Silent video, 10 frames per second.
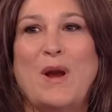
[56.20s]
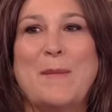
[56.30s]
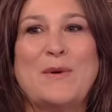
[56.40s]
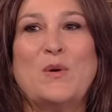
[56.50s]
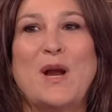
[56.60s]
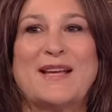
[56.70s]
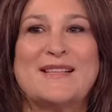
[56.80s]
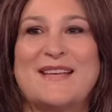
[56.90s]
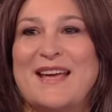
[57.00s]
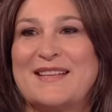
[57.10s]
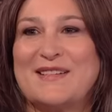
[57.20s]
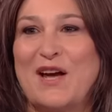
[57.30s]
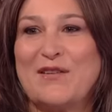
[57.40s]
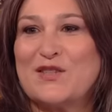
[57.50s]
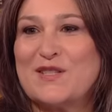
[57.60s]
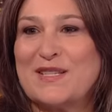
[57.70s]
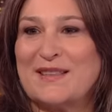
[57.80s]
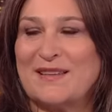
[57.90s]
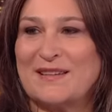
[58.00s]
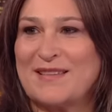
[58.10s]
Well, I mean, all I can say is I've just
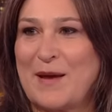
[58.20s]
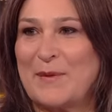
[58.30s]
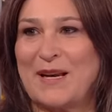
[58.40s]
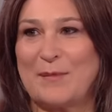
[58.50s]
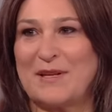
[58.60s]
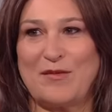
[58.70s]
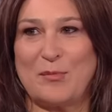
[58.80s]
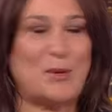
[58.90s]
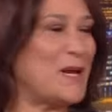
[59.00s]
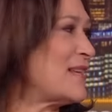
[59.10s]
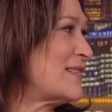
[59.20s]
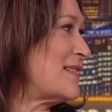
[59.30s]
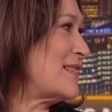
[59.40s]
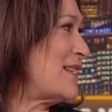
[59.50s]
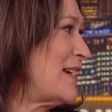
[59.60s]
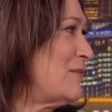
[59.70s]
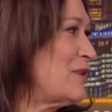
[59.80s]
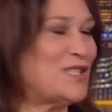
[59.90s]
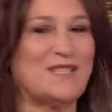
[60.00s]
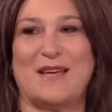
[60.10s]
seen the same clip that everybody else has seen,
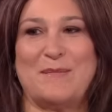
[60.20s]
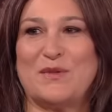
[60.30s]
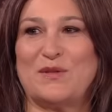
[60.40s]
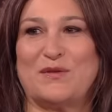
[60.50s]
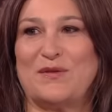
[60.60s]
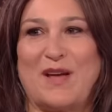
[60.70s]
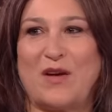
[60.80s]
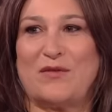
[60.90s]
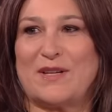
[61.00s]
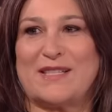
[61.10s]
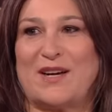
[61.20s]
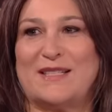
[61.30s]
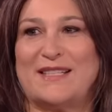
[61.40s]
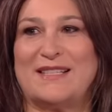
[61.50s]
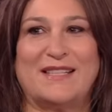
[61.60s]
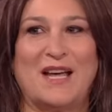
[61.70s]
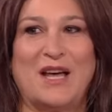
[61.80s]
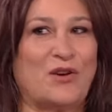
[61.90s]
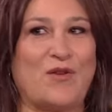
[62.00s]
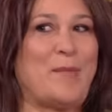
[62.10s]
which is him sort of overexcited,
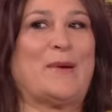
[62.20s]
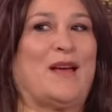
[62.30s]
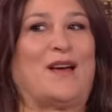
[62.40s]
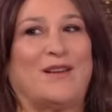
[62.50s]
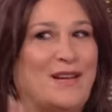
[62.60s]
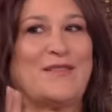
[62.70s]
grabbing her and